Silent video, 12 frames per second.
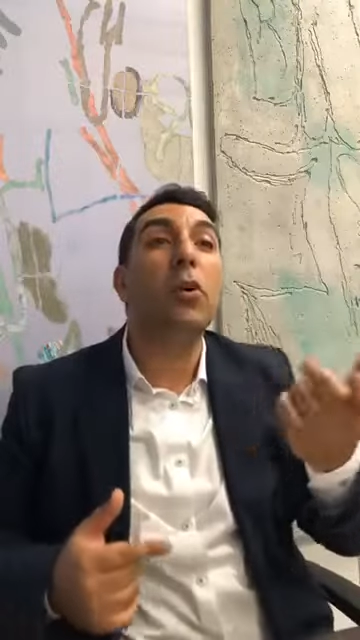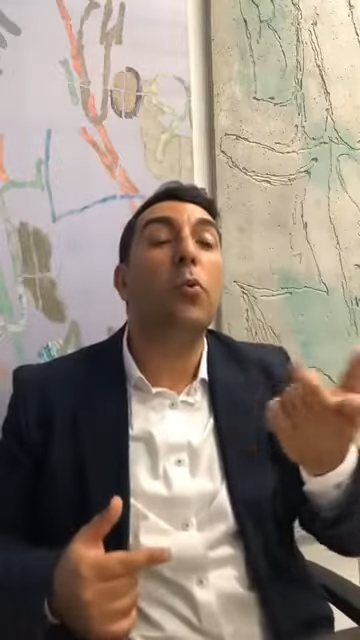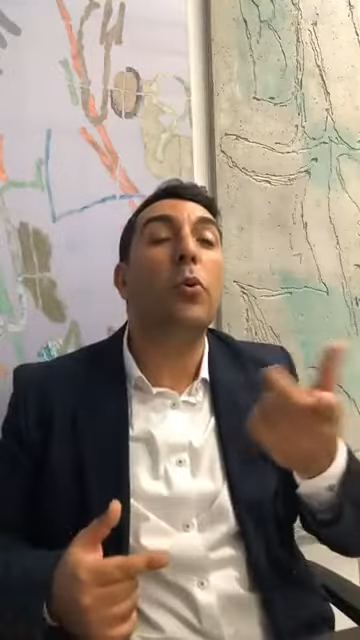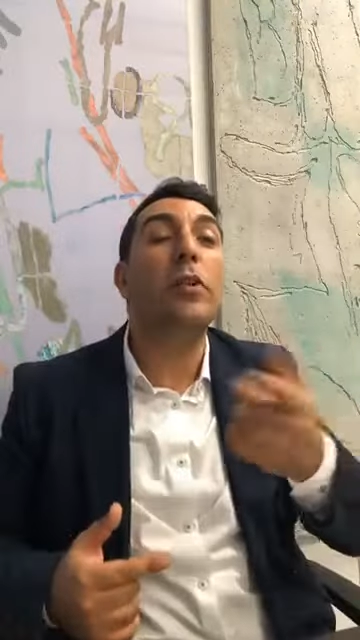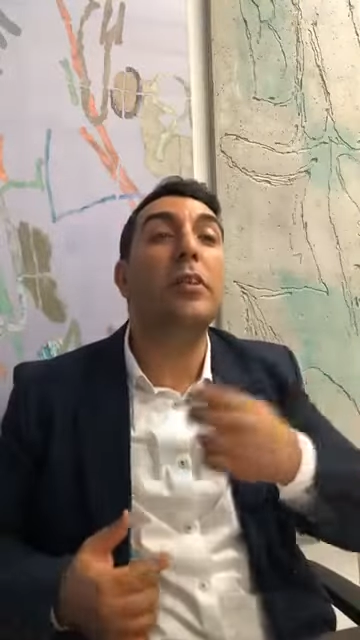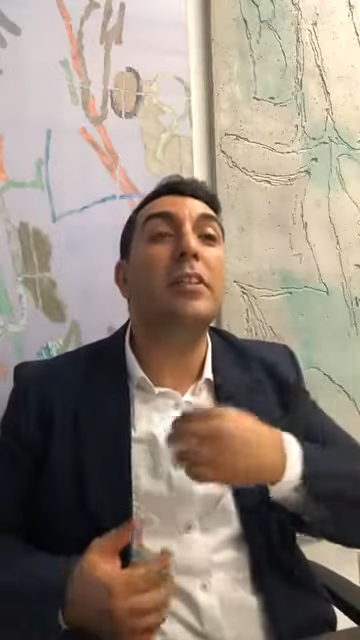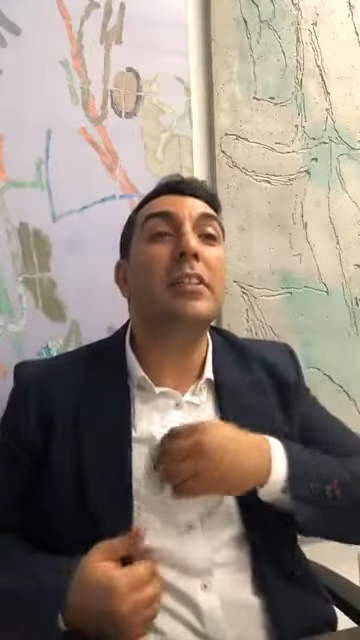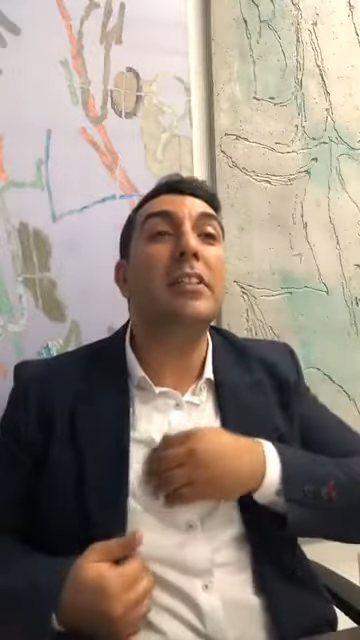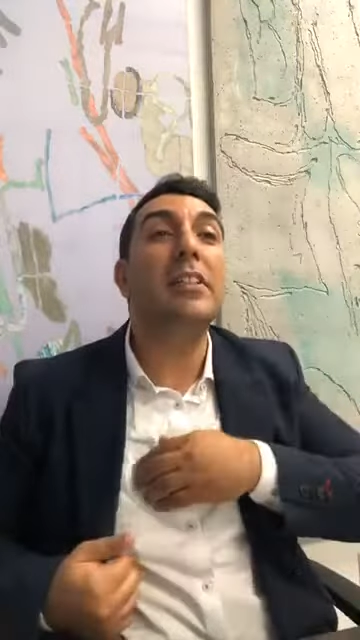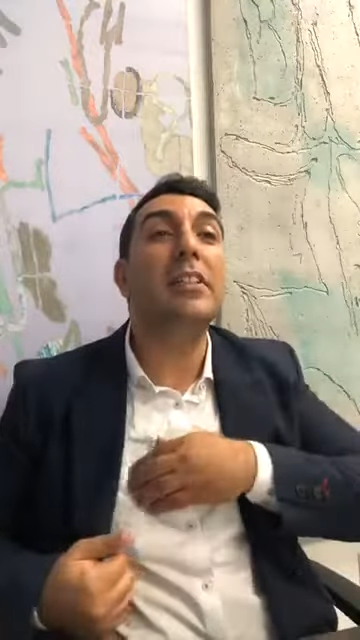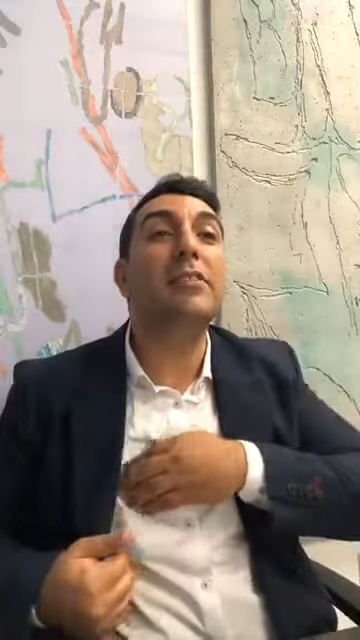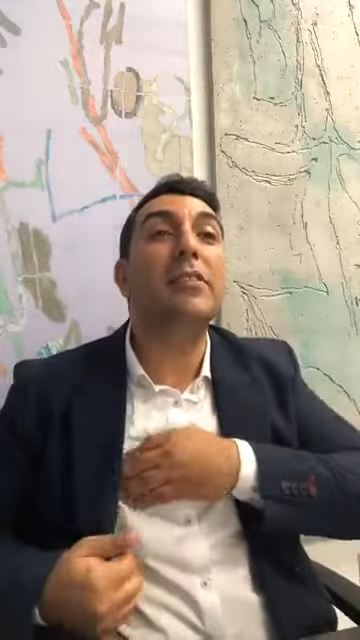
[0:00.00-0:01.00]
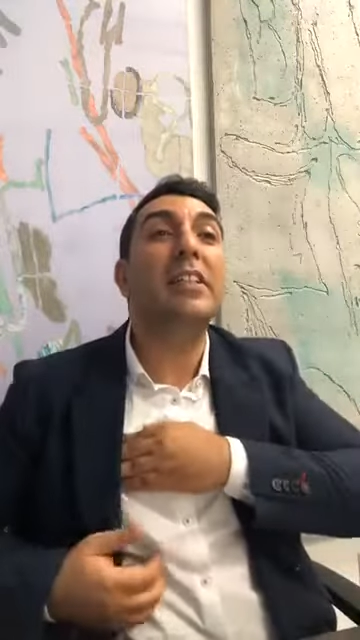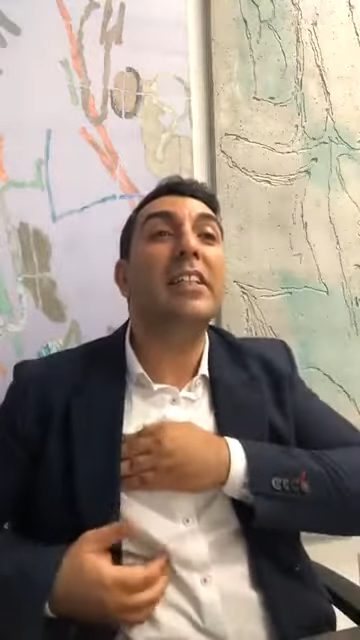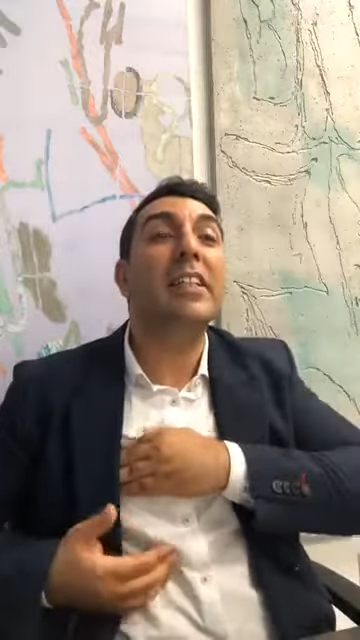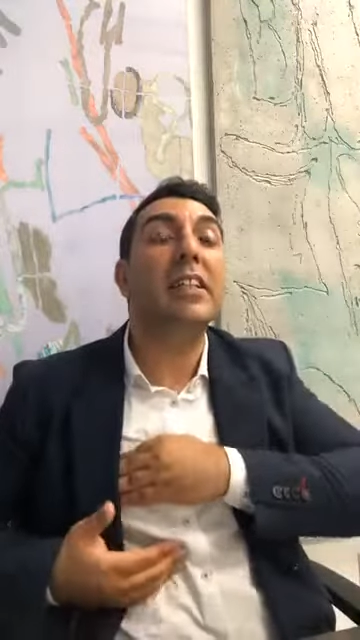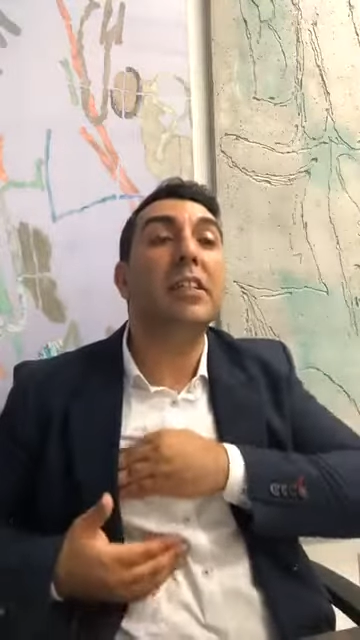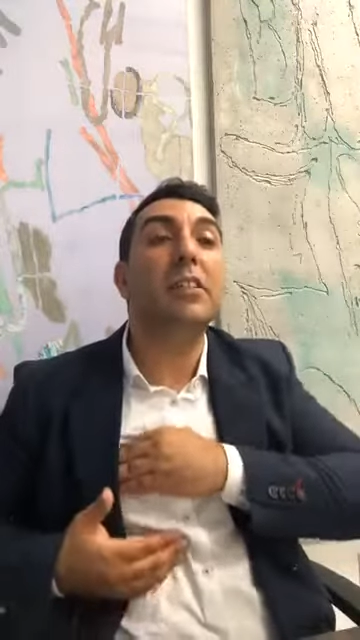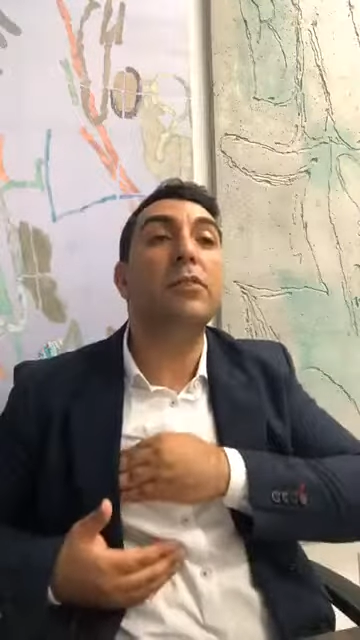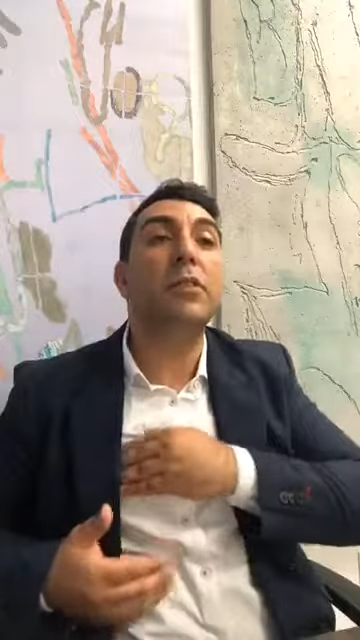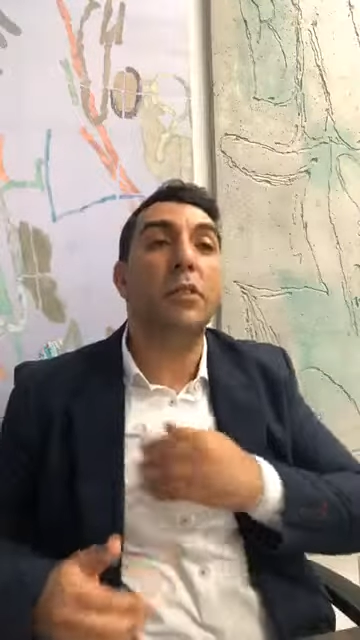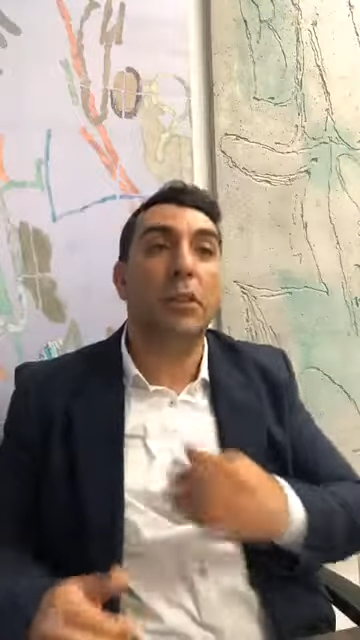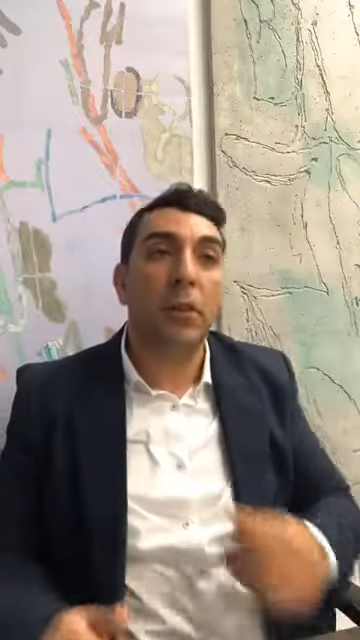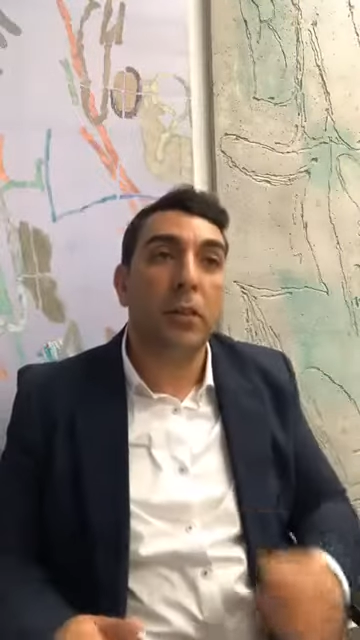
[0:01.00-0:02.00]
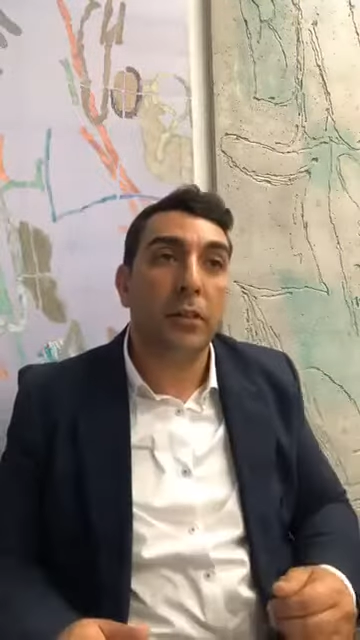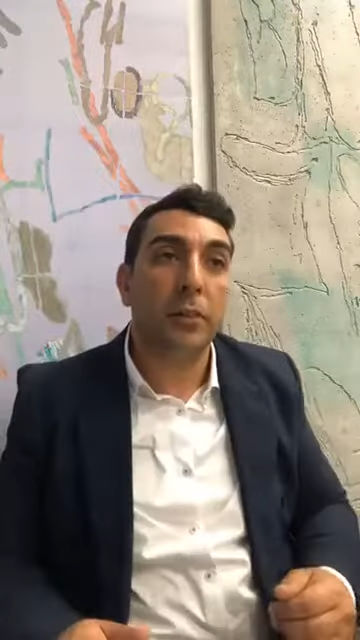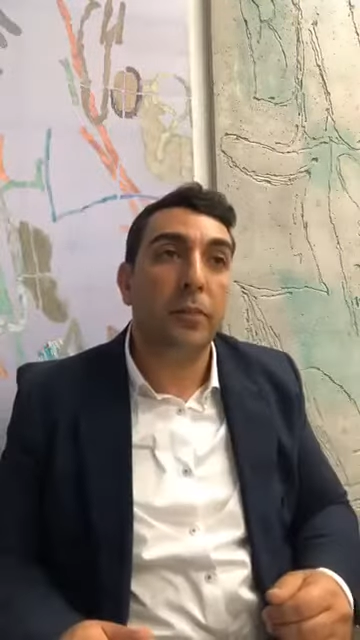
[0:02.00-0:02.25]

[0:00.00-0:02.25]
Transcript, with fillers: where does he live? He lives in the heart.